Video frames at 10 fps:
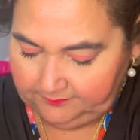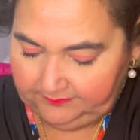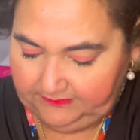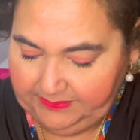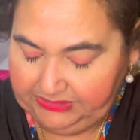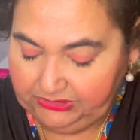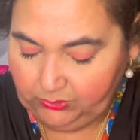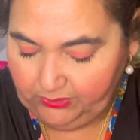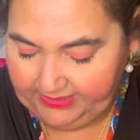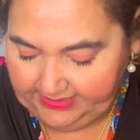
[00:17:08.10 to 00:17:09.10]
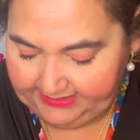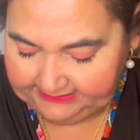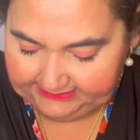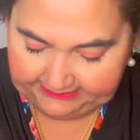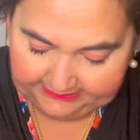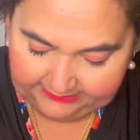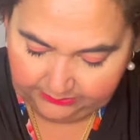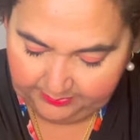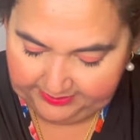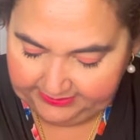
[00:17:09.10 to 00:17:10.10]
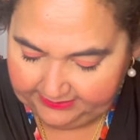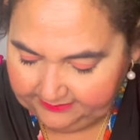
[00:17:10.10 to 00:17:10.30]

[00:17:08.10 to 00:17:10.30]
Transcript: let me just organize this a little bit.